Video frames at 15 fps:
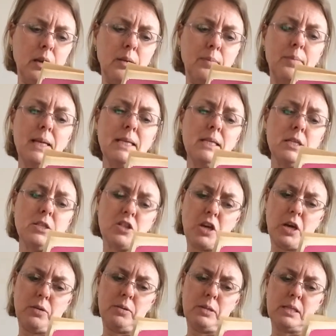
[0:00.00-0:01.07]
Mrs.
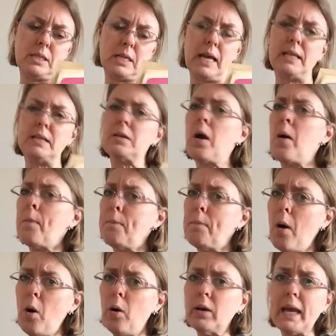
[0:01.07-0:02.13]
Jones said,
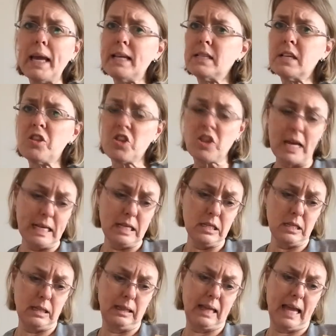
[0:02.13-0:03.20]
"Mog is a
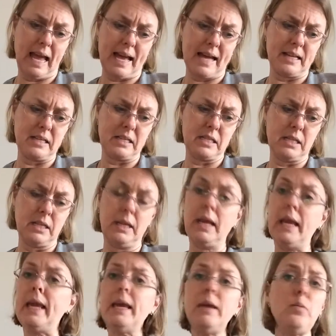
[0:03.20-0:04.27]
gentle cat.
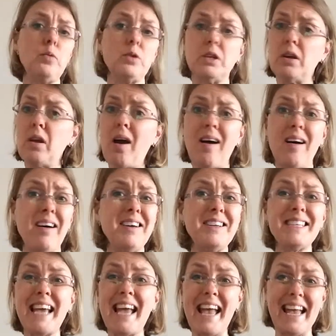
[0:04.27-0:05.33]
He wouldn't hurt
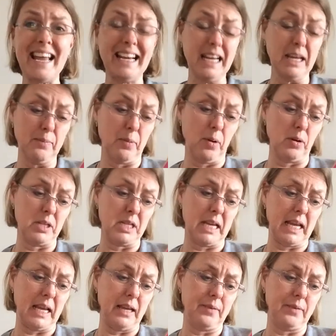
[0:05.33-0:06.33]
anybody."